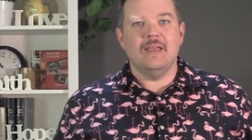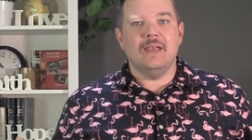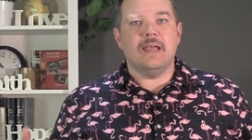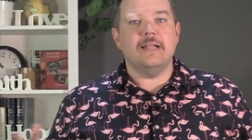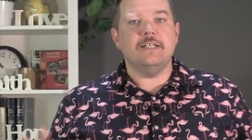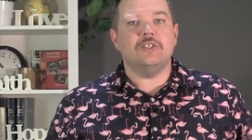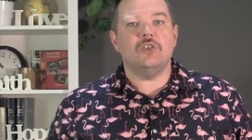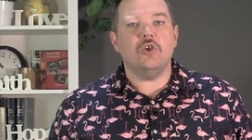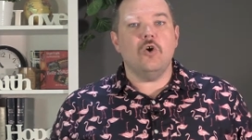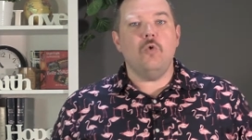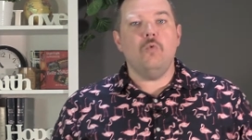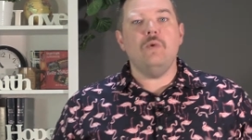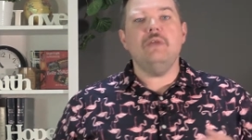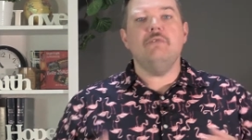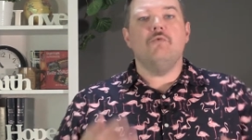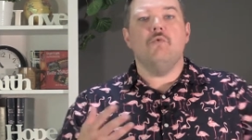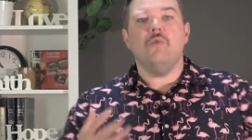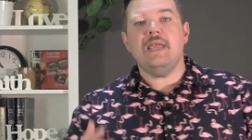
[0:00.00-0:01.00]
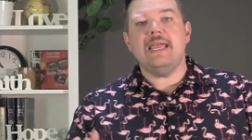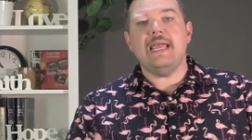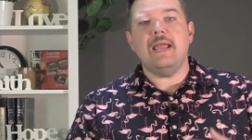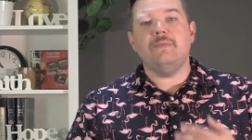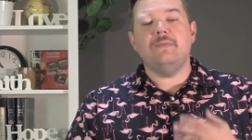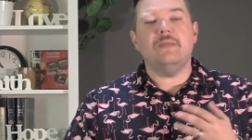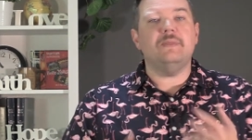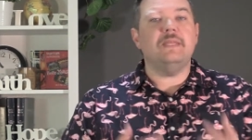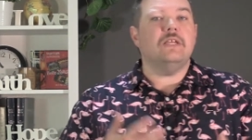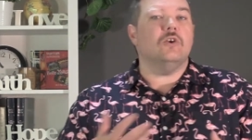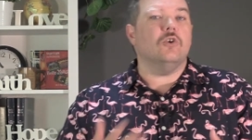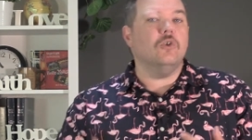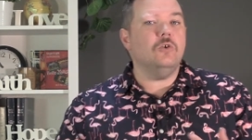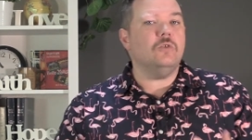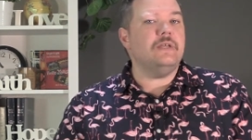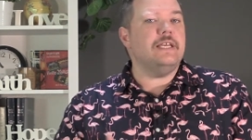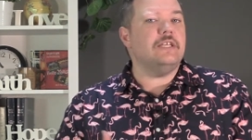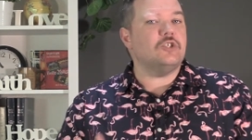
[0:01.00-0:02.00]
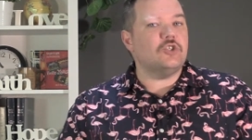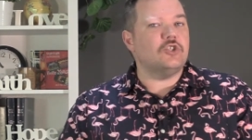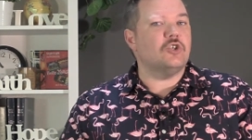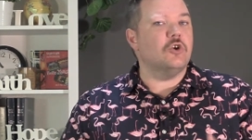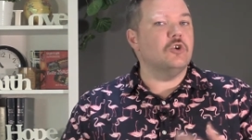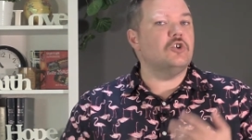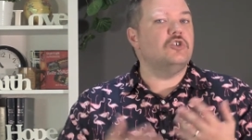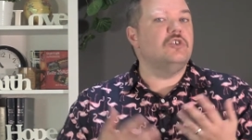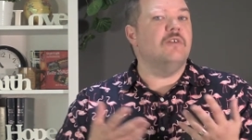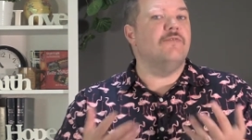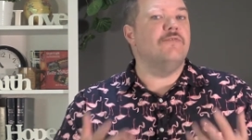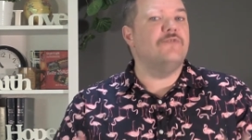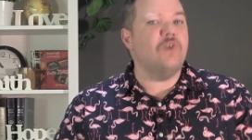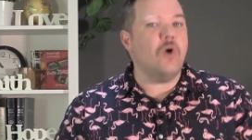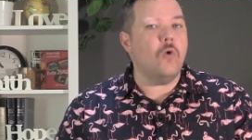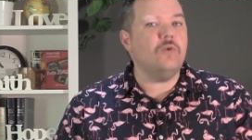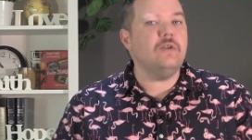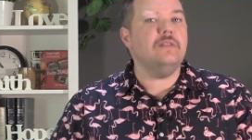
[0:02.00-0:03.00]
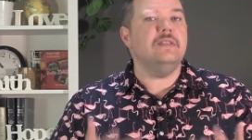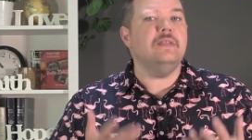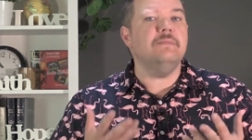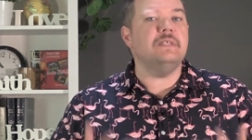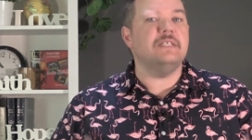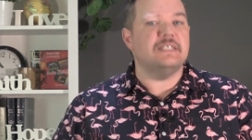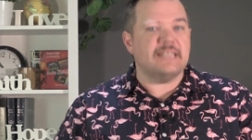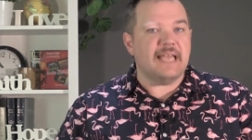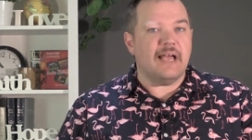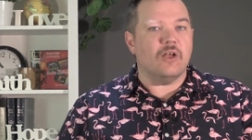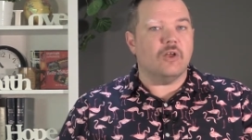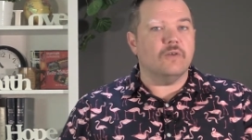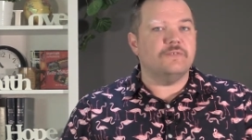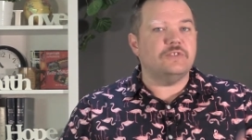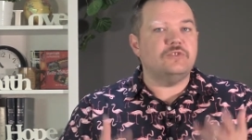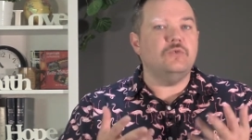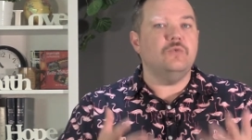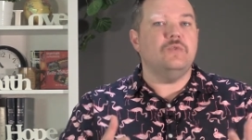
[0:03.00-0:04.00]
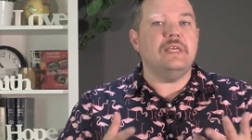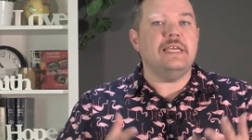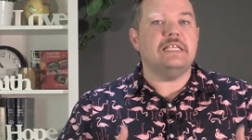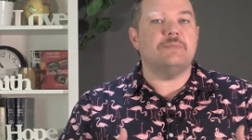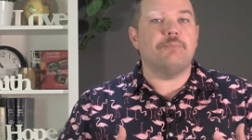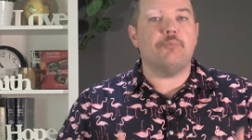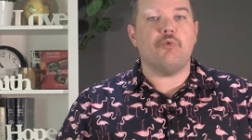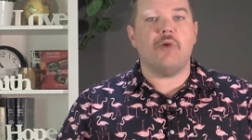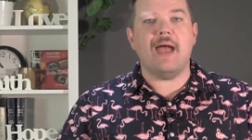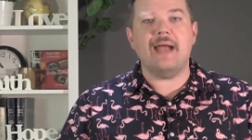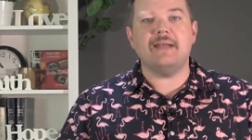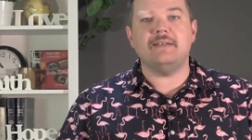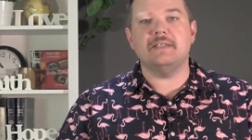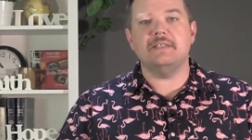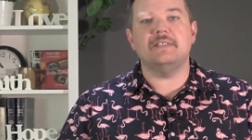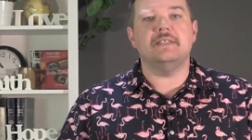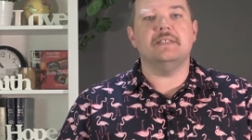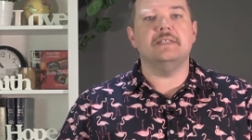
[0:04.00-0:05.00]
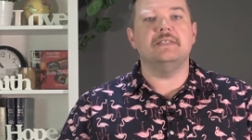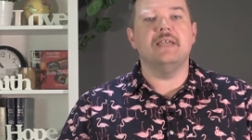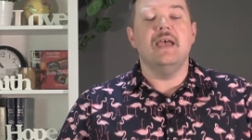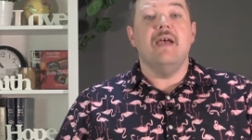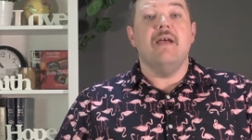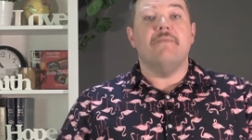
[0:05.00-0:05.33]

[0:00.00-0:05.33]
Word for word: And so we read that the earliest church devoted themselves to these practices